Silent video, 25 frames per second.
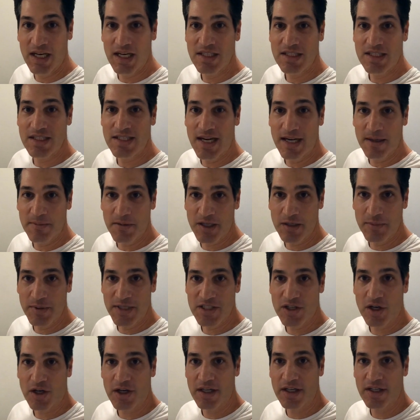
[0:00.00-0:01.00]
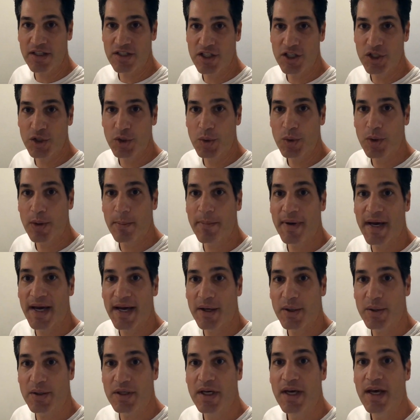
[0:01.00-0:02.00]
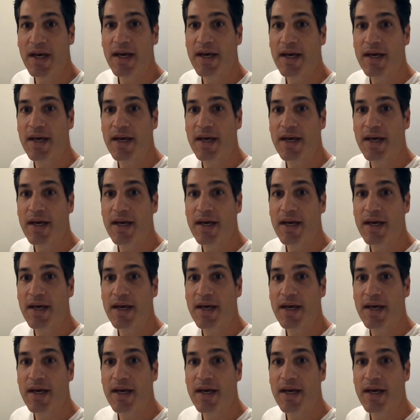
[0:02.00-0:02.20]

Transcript: Today I'm going to be talking to you about